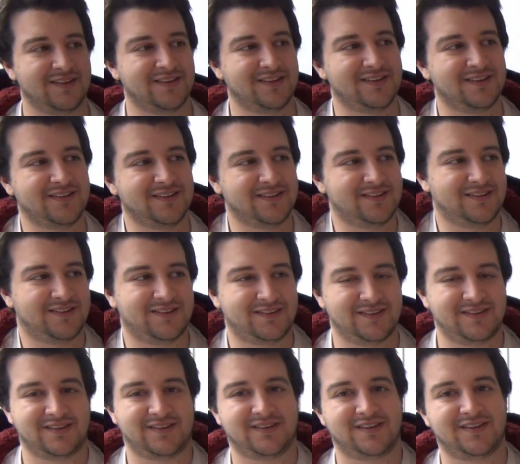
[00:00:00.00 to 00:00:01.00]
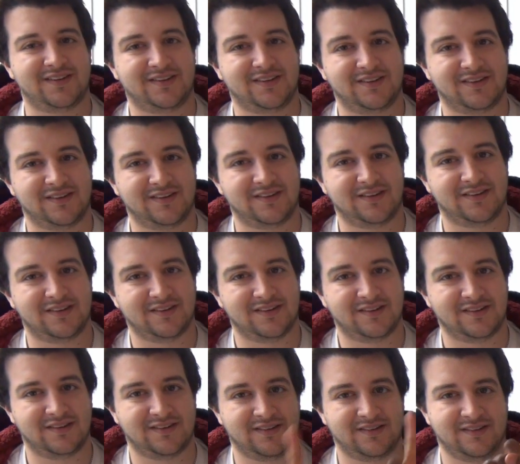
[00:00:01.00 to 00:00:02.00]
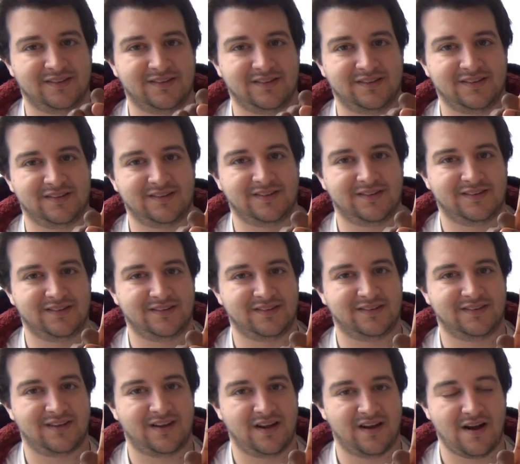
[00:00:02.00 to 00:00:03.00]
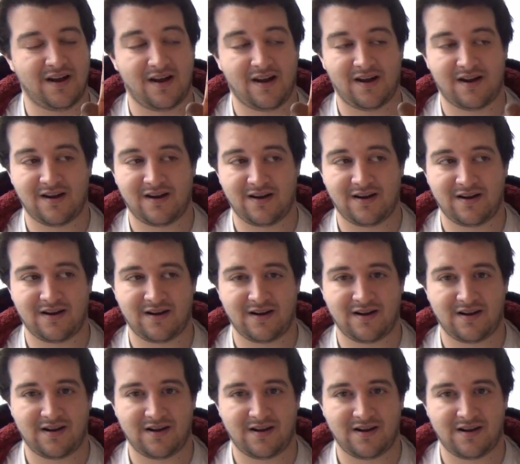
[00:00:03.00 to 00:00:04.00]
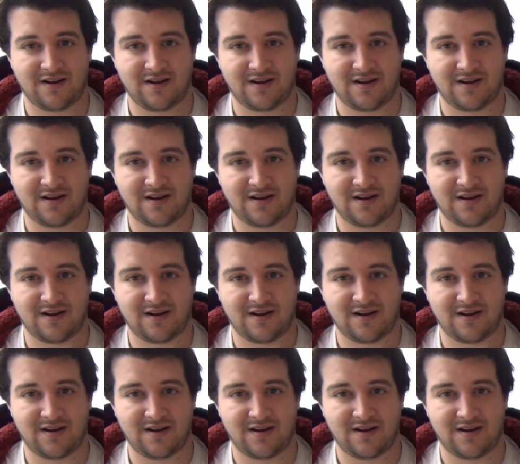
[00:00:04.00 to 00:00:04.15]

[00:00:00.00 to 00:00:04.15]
(silent)